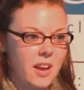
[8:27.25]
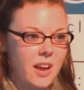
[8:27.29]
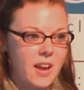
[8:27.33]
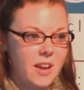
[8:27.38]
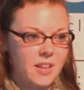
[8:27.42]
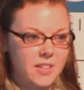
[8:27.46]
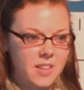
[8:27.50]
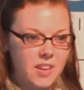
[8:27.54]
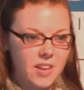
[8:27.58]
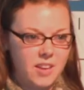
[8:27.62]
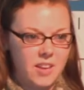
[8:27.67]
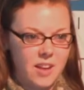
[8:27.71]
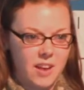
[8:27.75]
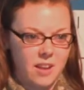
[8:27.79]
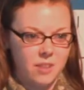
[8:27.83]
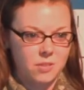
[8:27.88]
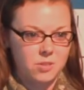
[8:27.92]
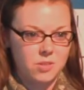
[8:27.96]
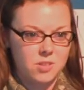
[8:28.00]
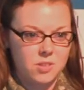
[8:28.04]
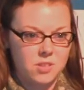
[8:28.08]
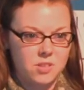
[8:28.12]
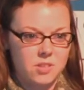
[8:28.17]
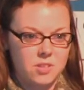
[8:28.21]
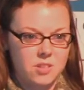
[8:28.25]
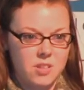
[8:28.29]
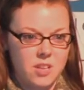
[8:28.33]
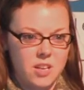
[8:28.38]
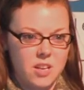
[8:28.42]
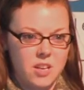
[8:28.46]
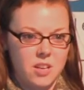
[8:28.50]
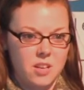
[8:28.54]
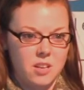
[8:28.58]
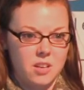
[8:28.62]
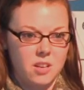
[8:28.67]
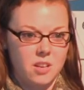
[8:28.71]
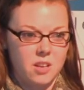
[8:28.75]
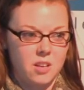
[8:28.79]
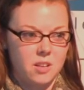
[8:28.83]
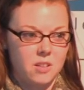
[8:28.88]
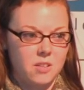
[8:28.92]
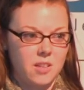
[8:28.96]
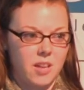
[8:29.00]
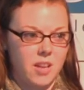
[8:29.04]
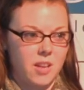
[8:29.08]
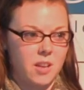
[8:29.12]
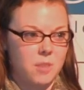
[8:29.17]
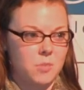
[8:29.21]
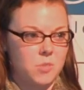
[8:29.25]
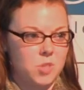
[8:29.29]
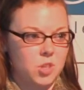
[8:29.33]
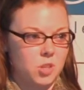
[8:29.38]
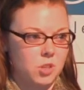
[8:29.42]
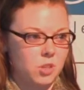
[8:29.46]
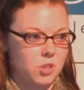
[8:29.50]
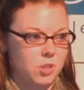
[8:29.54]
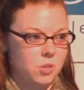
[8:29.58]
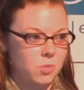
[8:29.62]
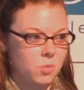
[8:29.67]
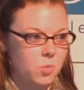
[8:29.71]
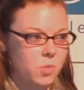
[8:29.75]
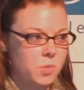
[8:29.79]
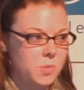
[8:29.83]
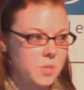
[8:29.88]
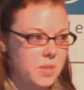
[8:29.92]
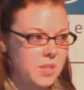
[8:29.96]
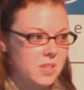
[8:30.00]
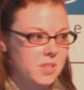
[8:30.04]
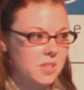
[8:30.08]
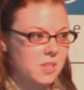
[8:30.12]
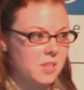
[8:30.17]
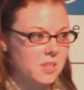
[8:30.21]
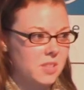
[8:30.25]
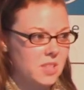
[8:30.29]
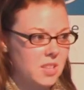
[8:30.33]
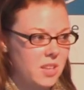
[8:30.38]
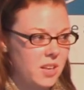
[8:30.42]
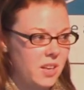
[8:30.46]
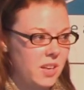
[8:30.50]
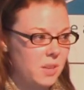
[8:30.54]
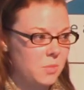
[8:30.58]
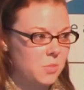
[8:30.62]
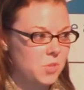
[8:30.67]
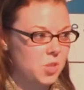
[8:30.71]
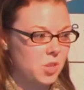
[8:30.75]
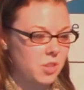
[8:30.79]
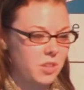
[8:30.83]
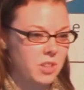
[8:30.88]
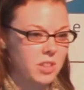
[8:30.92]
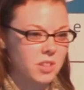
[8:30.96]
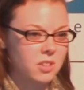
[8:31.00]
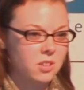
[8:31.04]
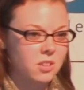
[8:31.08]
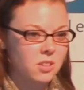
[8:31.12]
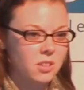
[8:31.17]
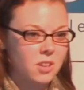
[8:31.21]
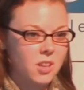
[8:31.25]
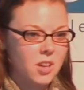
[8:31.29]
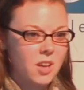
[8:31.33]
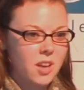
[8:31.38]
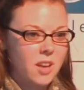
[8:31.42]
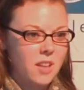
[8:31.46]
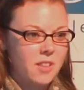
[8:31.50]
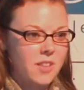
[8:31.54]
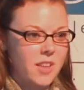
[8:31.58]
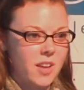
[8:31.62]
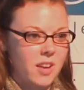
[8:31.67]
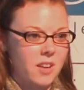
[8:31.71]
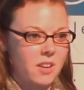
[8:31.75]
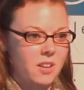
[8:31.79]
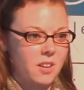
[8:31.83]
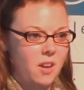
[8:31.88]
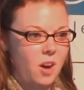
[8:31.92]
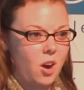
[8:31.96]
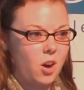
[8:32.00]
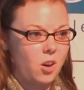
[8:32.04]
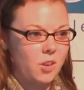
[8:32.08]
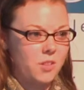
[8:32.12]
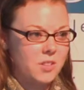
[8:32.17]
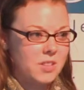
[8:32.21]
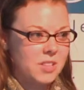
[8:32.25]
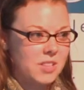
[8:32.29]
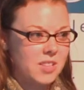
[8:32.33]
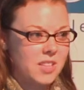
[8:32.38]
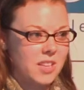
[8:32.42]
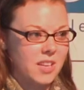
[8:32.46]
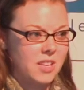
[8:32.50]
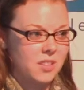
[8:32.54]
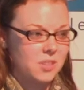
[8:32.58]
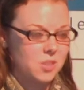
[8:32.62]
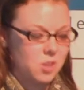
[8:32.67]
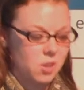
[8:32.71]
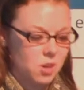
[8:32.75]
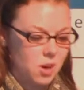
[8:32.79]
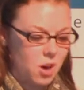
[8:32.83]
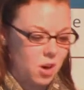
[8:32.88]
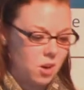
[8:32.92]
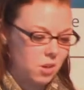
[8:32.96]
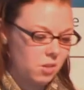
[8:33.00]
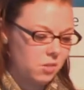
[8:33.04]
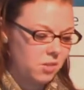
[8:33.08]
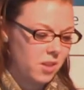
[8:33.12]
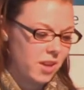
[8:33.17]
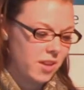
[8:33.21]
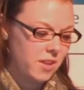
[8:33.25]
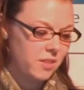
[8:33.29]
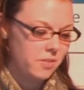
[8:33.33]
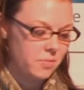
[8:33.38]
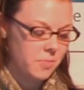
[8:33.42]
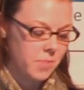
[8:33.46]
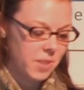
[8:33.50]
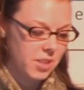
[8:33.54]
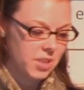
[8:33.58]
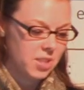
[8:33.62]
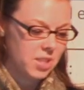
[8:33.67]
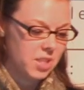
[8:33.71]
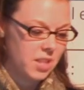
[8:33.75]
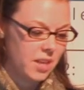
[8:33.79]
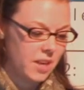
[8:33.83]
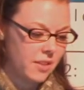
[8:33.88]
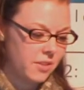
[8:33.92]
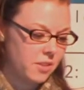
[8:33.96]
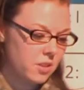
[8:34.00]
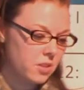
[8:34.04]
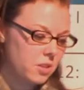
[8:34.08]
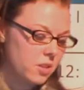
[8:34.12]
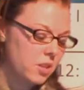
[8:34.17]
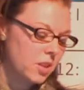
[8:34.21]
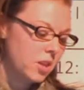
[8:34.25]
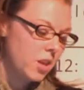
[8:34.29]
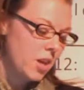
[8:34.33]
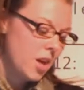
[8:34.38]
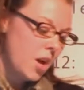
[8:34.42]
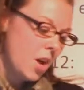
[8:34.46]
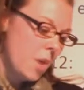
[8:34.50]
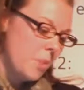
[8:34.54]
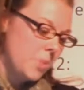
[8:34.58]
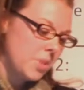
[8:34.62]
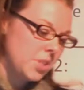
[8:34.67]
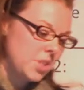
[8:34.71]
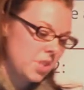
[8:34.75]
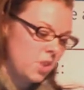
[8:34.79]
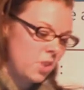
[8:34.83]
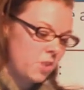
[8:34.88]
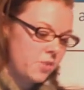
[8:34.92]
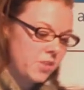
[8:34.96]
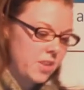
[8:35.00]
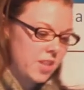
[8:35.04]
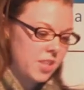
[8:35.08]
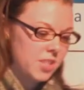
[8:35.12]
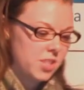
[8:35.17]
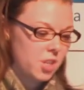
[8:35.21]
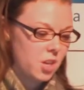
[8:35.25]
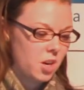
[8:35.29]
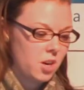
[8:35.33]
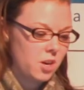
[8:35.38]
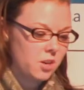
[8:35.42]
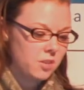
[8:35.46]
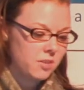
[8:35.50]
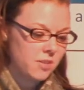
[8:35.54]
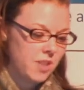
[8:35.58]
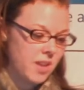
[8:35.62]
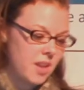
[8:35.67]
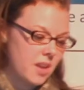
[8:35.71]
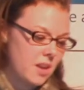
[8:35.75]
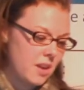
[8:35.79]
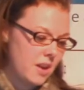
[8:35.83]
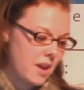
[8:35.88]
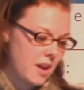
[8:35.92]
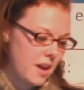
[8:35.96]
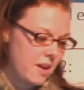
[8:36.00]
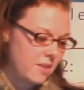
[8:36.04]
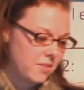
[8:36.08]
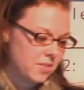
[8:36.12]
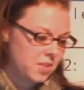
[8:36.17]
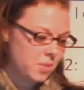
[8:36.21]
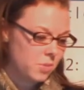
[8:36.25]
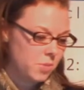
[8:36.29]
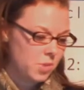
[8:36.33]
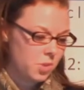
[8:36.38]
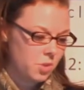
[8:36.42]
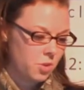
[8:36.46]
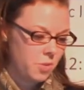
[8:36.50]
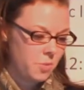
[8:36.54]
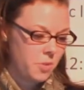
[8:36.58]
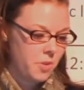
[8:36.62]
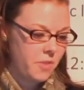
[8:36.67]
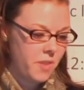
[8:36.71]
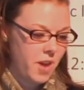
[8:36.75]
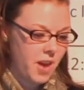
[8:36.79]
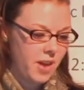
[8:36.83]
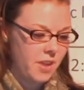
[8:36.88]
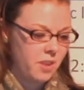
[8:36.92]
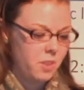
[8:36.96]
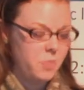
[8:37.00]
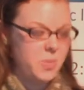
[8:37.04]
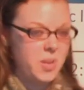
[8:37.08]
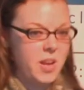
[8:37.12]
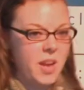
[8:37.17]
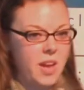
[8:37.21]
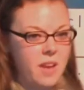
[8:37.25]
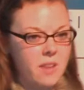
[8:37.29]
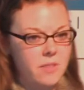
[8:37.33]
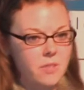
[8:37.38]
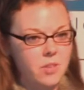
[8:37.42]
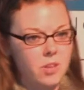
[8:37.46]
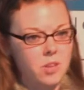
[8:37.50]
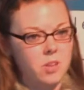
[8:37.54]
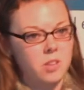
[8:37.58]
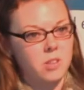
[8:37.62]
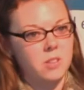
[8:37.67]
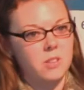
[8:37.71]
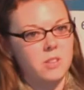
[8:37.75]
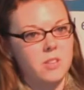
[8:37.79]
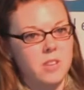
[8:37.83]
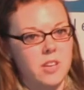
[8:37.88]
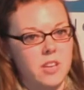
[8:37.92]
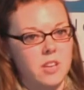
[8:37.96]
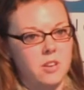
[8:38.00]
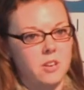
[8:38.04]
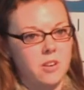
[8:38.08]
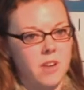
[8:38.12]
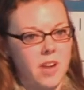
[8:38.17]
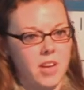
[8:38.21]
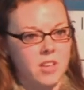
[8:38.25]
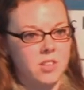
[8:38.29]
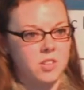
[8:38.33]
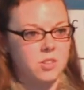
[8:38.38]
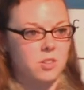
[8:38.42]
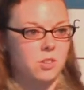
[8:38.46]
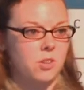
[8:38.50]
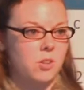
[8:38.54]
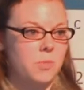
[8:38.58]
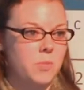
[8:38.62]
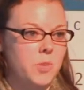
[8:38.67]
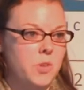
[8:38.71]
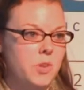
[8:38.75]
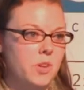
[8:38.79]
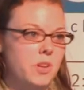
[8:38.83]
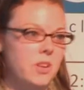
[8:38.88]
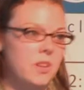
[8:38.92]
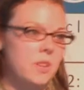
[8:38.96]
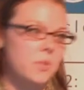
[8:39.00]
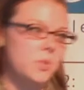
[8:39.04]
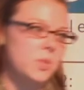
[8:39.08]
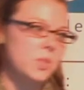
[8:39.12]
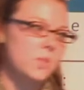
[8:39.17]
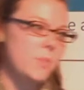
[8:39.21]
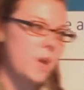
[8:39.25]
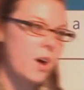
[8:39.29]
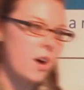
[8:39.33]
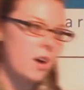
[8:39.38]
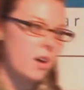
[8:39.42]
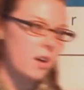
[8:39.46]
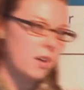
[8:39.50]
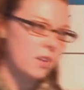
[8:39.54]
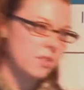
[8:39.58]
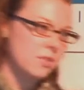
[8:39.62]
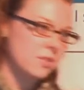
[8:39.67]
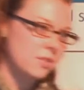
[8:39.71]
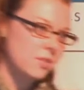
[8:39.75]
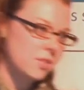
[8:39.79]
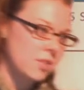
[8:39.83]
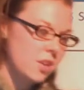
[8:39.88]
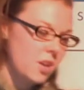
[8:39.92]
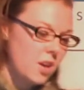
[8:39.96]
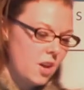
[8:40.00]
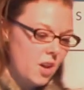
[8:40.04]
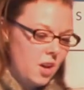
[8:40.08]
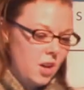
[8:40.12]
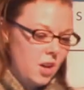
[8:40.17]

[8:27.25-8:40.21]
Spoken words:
and they announced that Kim Jong-un would be succeeding Kim Jong-il. That all these things are all kind of mixed together. But so if they start, they have some sort of provocative behavior, the international community responds,